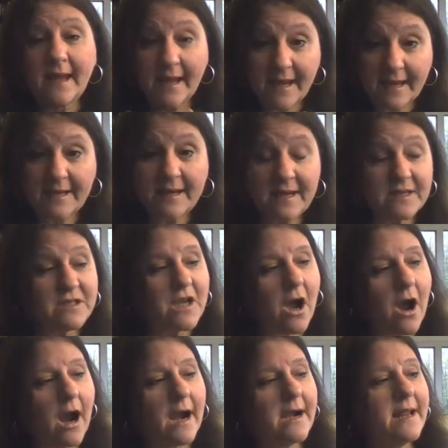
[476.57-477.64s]
in his
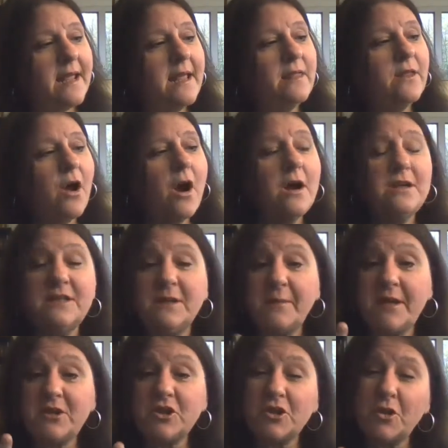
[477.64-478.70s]
heart he longed to
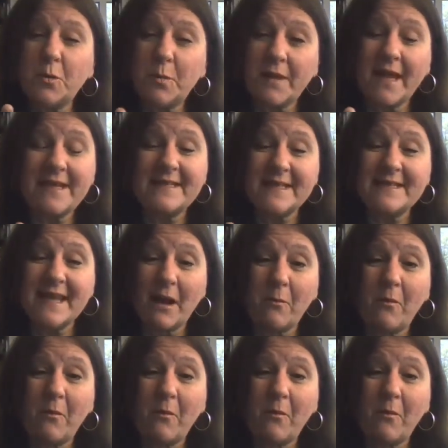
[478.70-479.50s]
be two places at